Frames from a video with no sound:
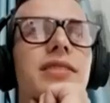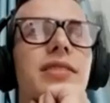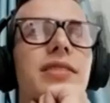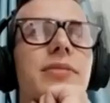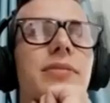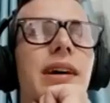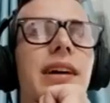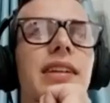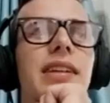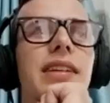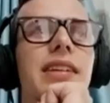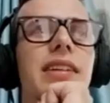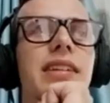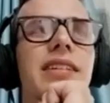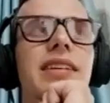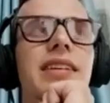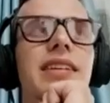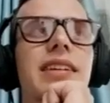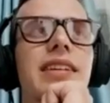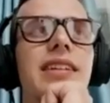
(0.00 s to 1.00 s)
in your body,
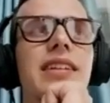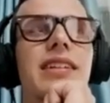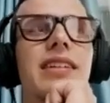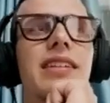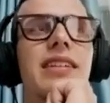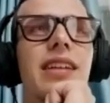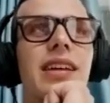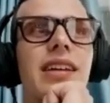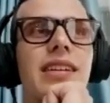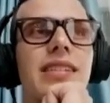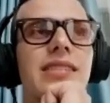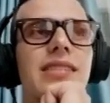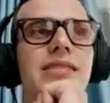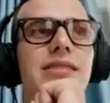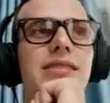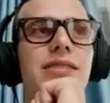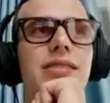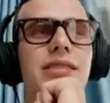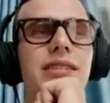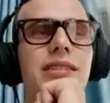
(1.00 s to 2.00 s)
like
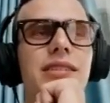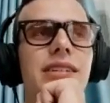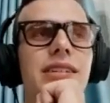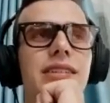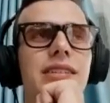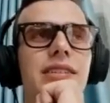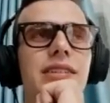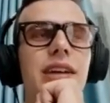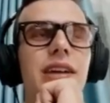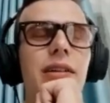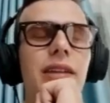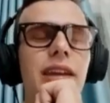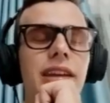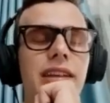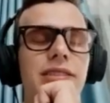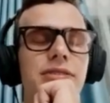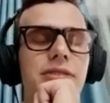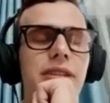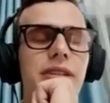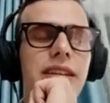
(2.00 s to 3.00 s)
you have like
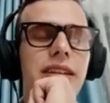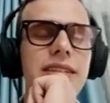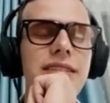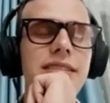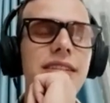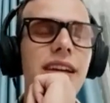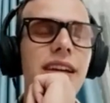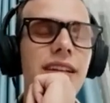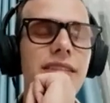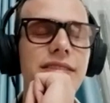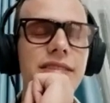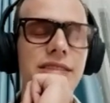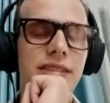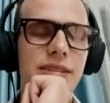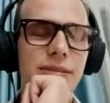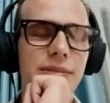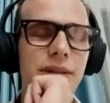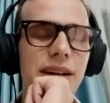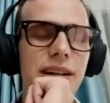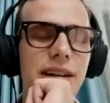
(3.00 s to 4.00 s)
a trillion cells in
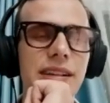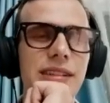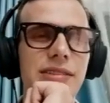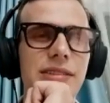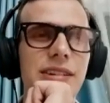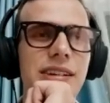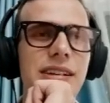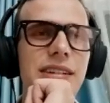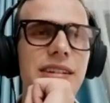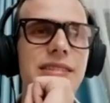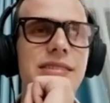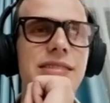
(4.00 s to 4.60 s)
your body, right?